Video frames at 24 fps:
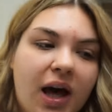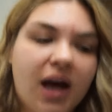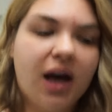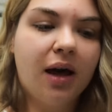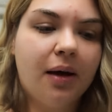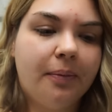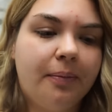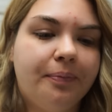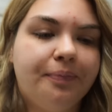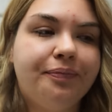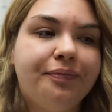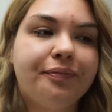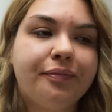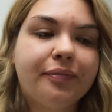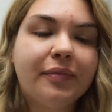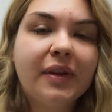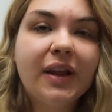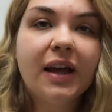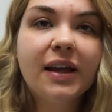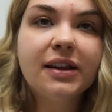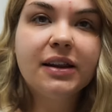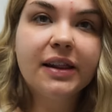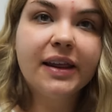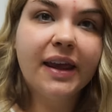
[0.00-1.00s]
um,
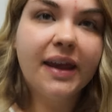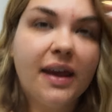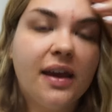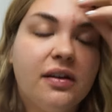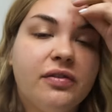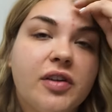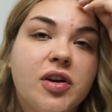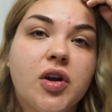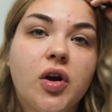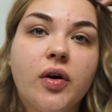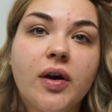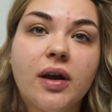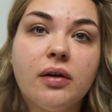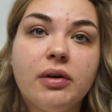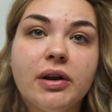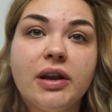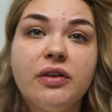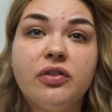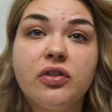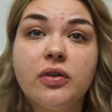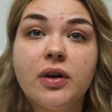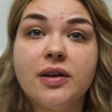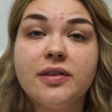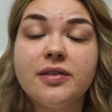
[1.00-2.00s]
leave and go get
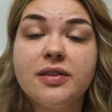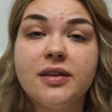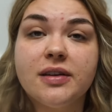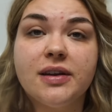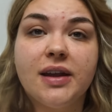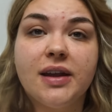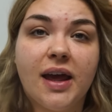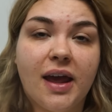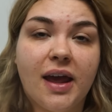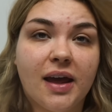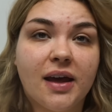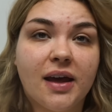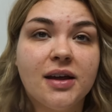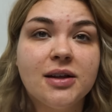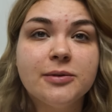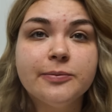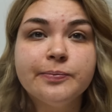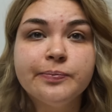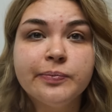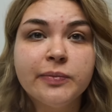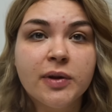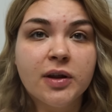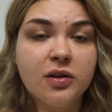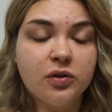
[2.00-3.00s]
ready for the rest of the day.
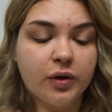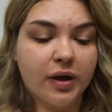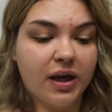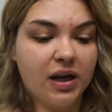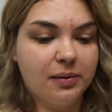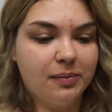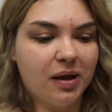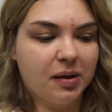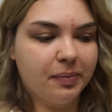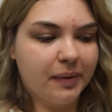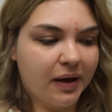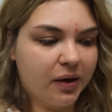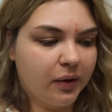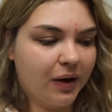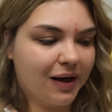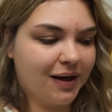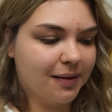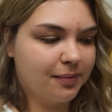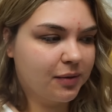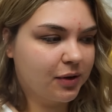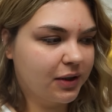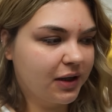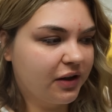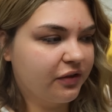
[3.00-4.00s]
So I gotta make my
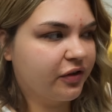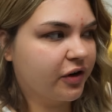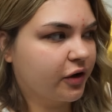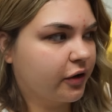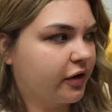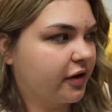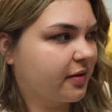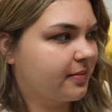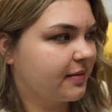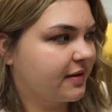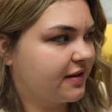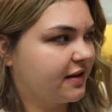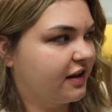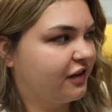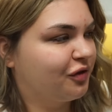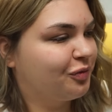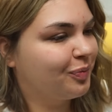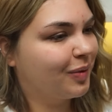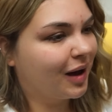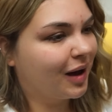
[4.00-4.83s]
guacamole for Christmas Eve